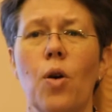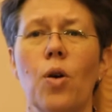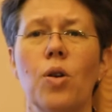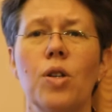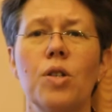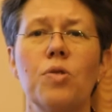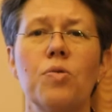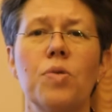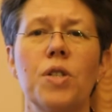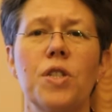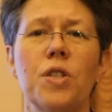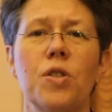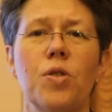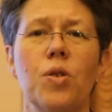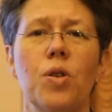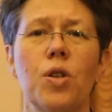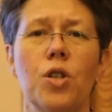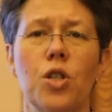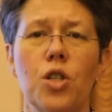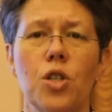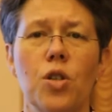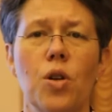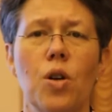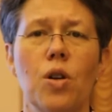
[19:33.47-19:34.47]
early
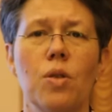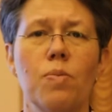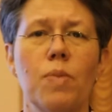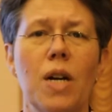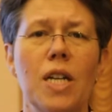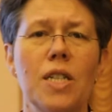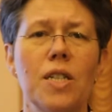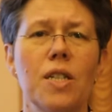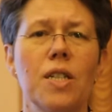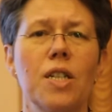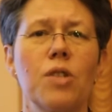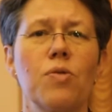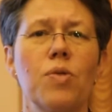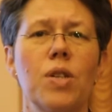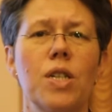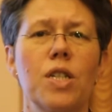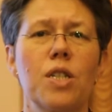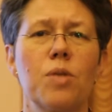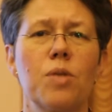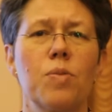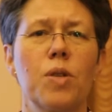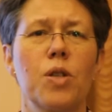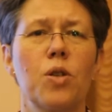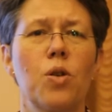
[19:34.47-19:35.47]
research on
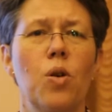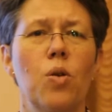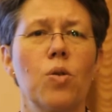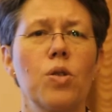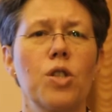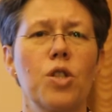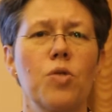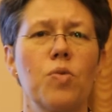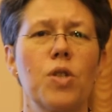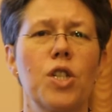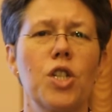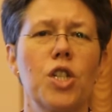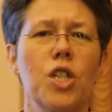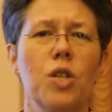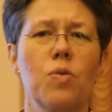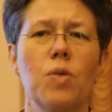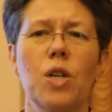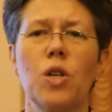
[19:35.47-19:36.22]
multilingualism and code switching,